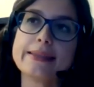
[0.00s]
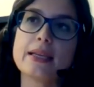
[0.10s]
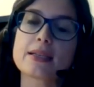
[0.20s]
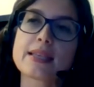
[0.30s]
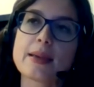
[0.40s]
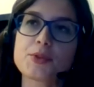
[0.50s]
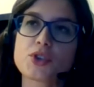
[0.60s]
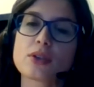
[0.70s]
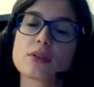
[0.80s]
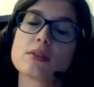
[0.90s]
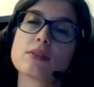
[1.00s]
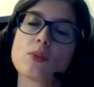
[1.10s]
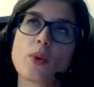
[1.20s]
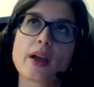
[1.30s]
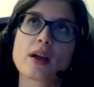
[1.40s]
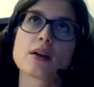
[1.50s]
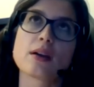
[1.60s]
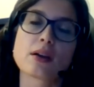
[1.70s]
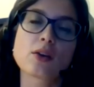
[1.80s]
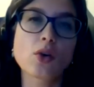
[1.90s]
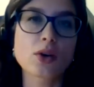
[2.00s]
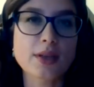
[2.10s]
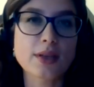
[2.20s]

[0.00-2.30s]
exception where a court